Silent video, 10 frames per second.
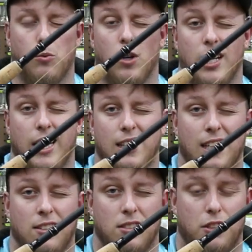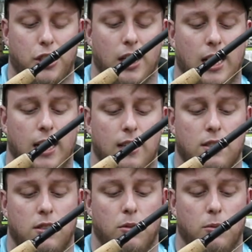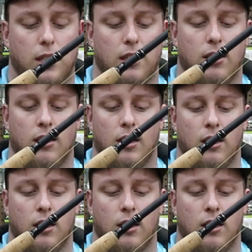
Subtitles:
1/8 ounce jig heads with